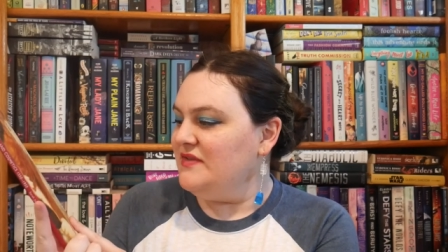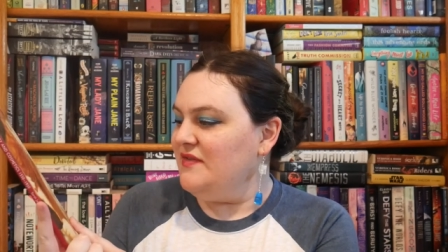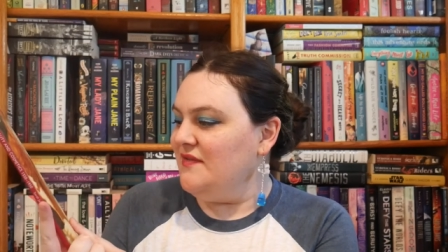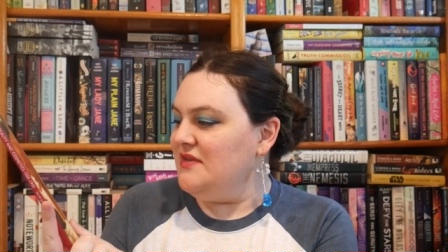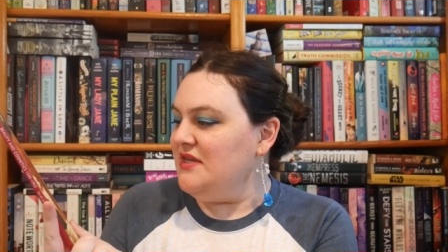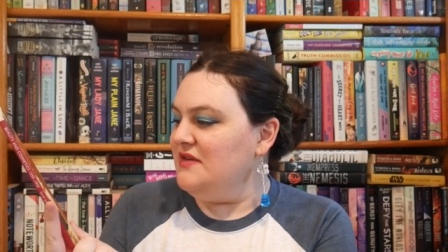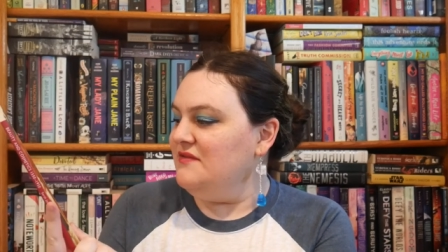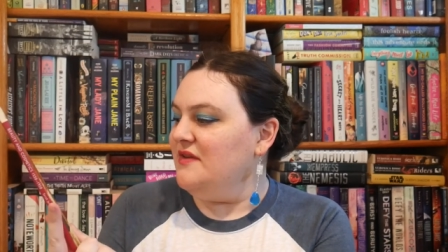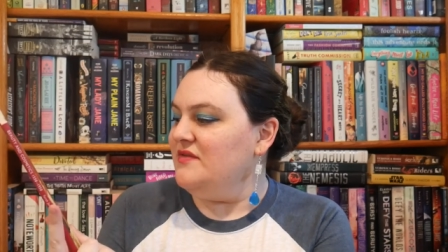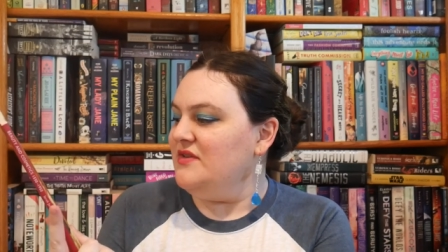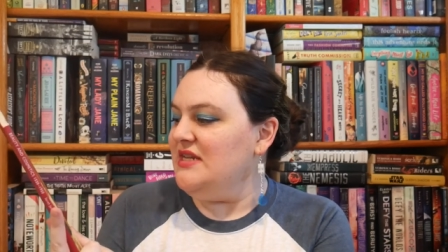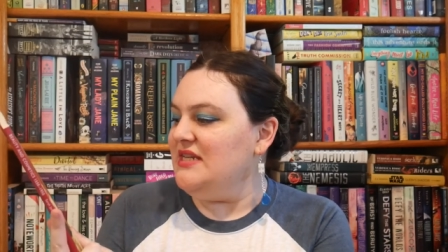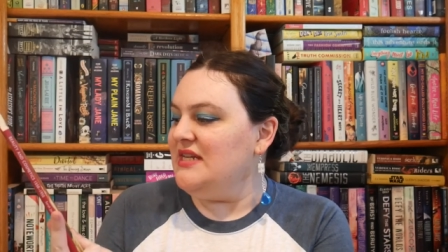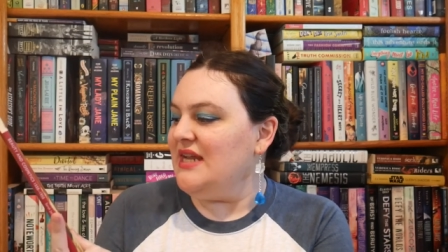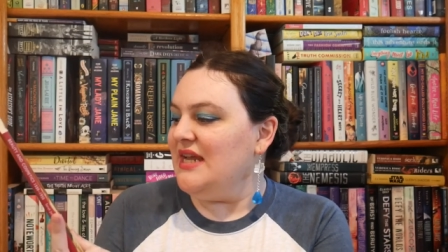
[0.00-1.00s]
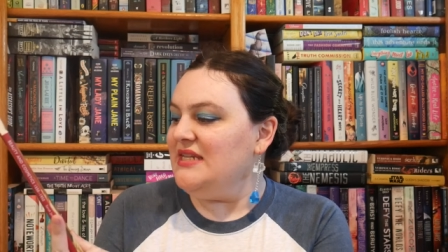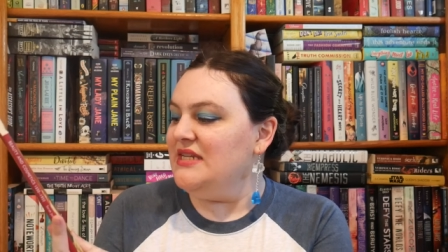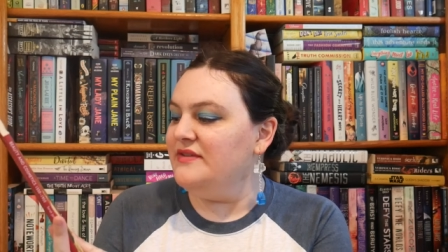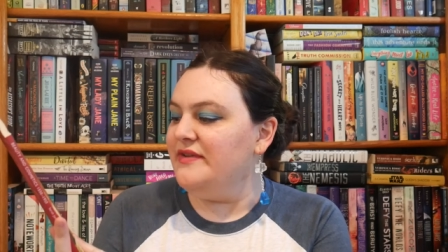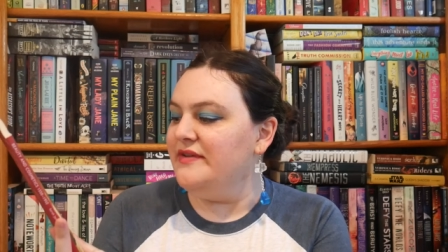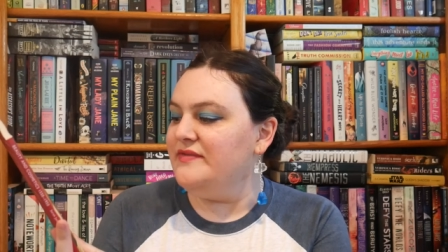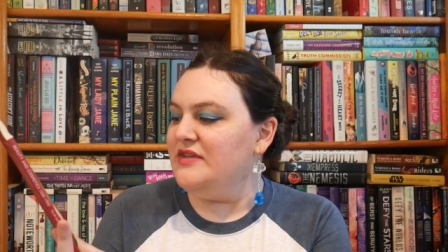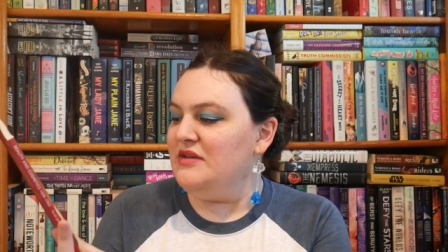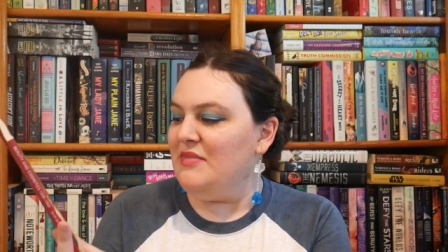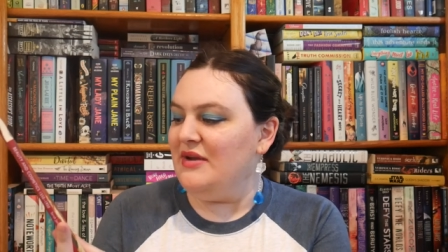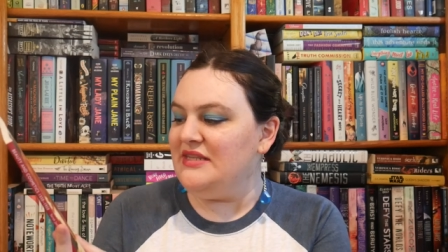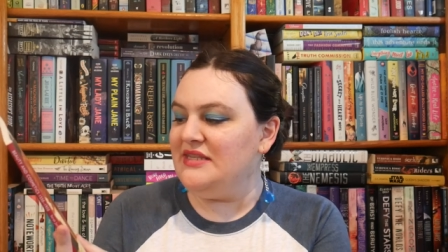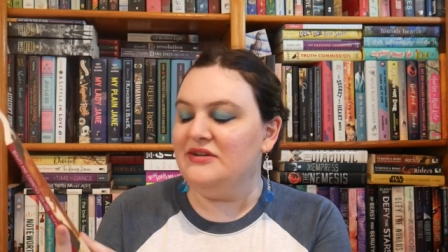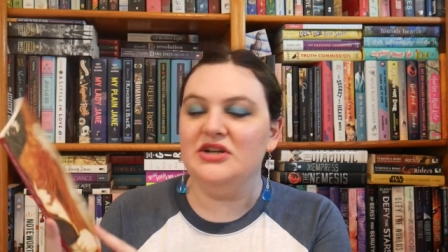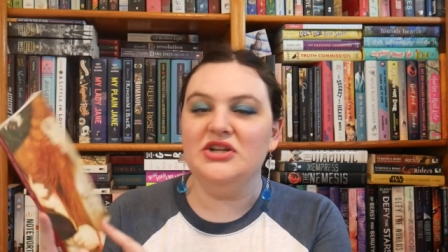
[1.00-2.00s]
1550 to 1950 by
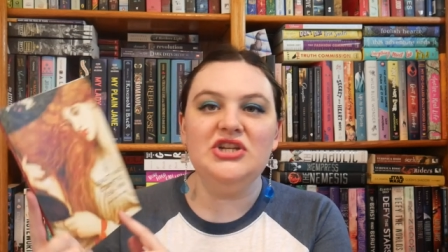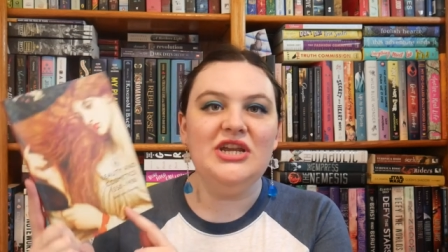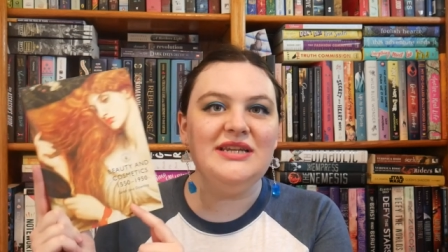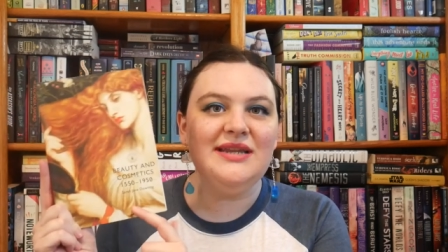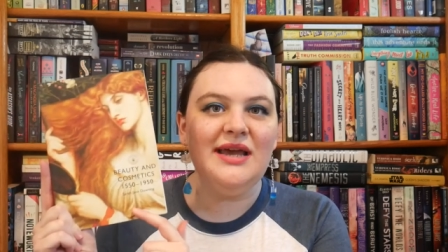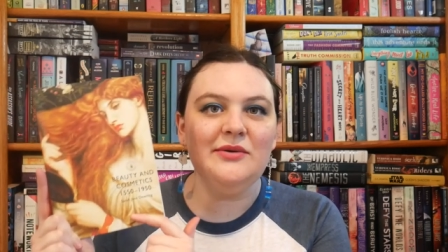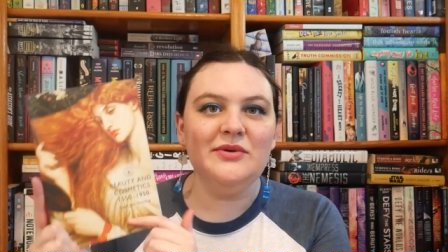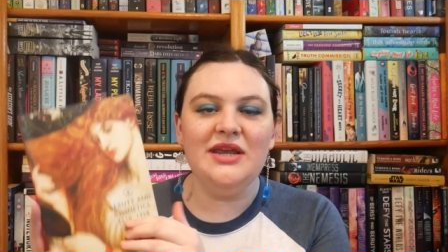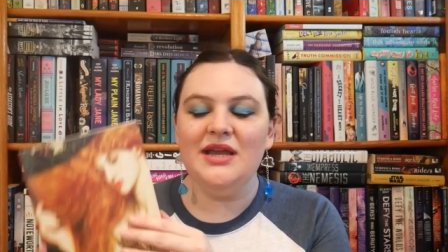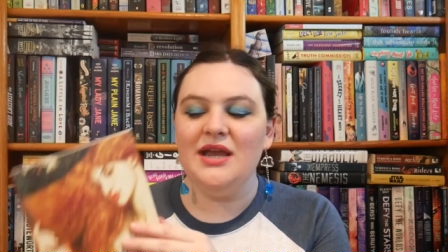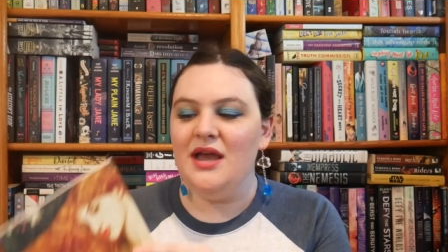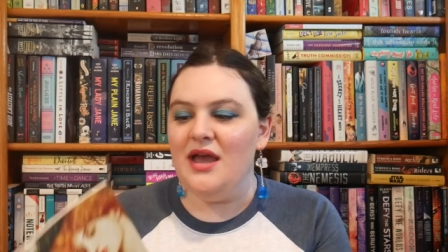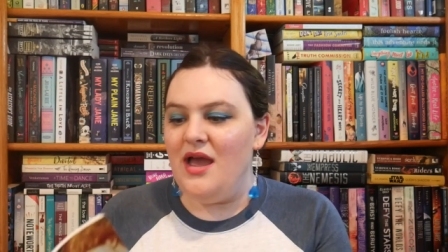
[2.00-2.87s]
Sarah Jane Downing,